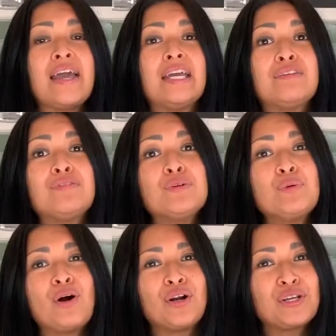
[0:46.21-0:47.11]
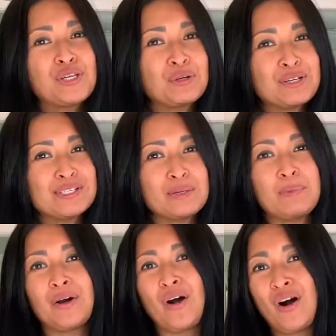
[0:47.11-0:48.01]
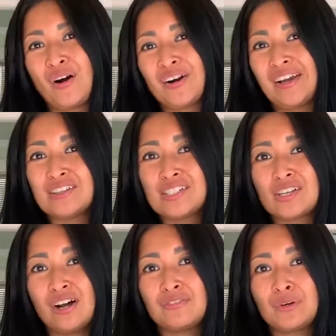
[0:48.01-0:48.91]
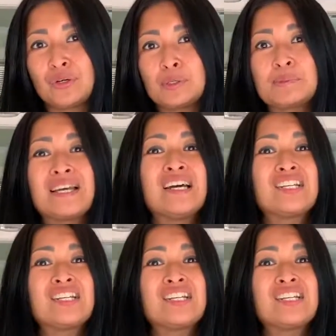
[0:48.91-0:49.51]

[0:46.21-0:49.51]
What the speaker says: If you are curious about hard and soft herbs,